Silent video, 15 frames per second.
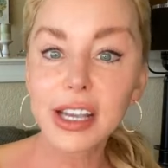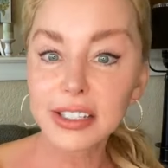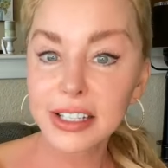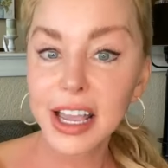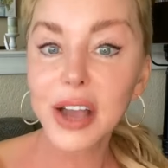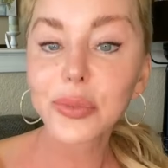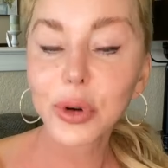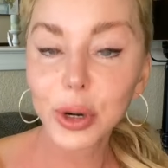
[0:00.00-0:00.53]

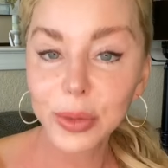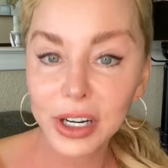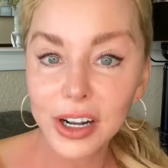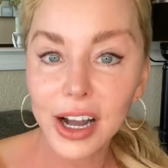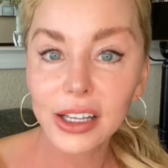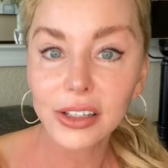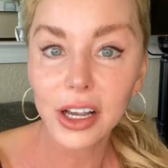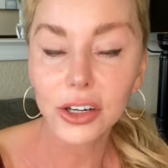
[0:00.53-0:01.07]
Yes, I have
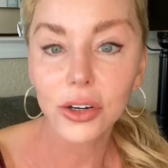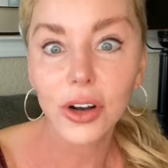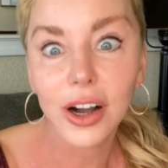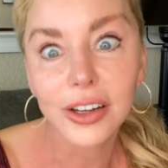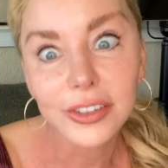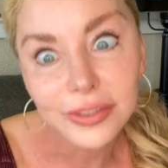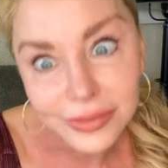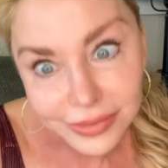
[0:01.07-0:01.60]
permanent eyeliner
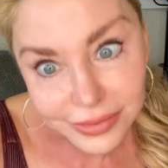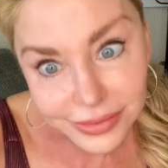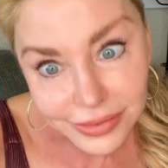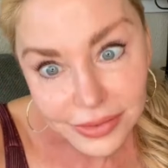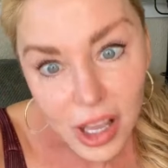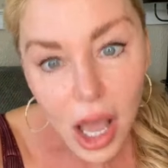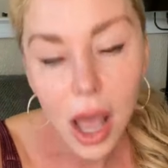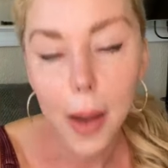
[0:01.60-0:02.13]
on.
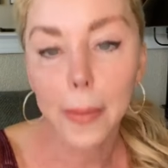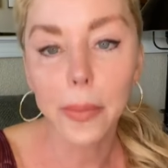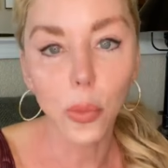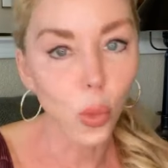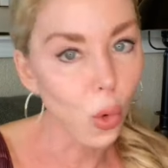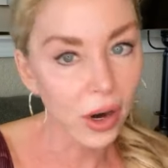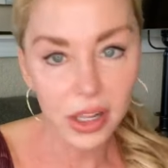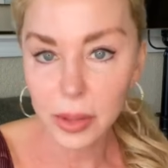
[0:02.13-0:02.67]

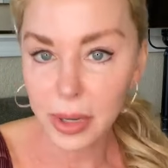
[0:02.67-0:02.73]
One